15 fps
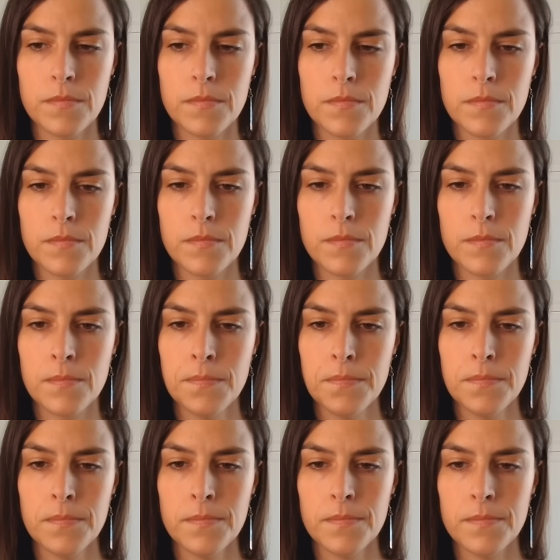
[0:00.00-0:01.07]

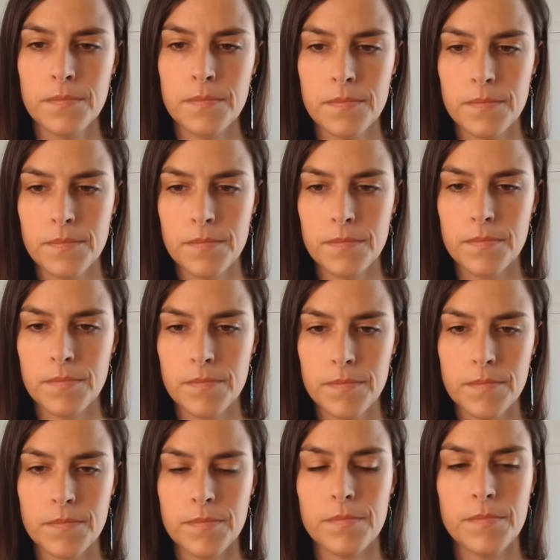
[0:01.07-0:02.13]

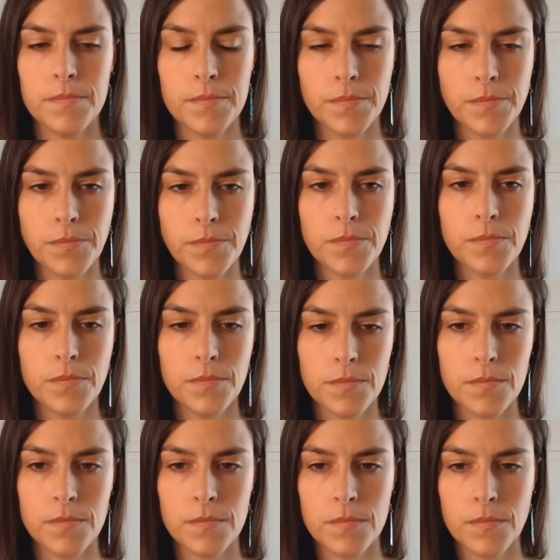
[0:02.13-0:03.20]

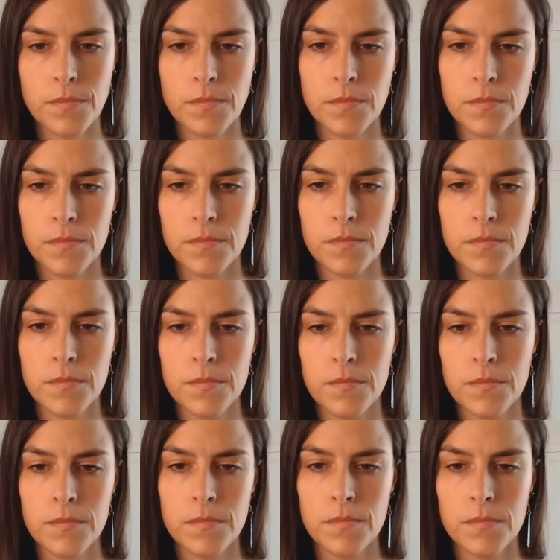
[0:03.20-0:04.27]

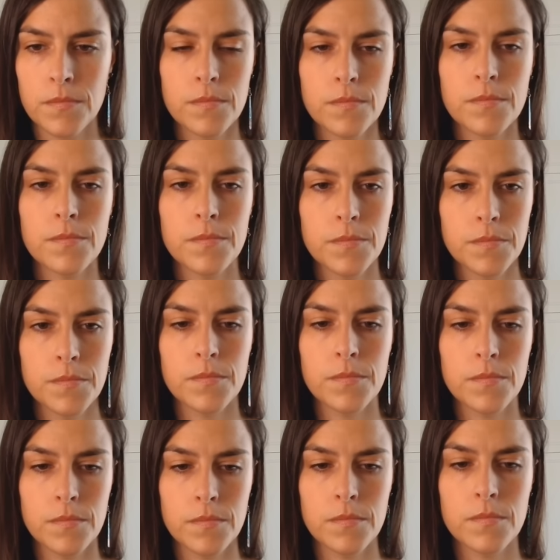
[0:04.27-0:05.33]

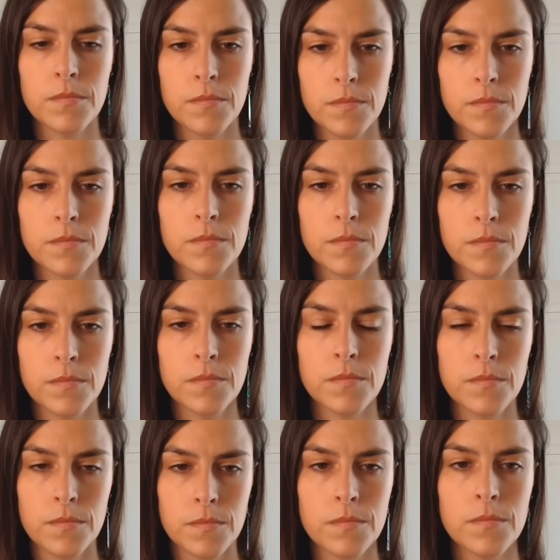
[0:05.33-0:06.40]

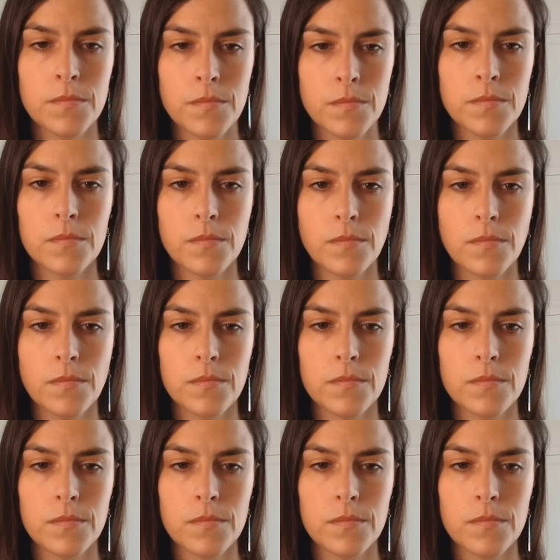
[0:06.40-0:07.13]
This person isn't speaking.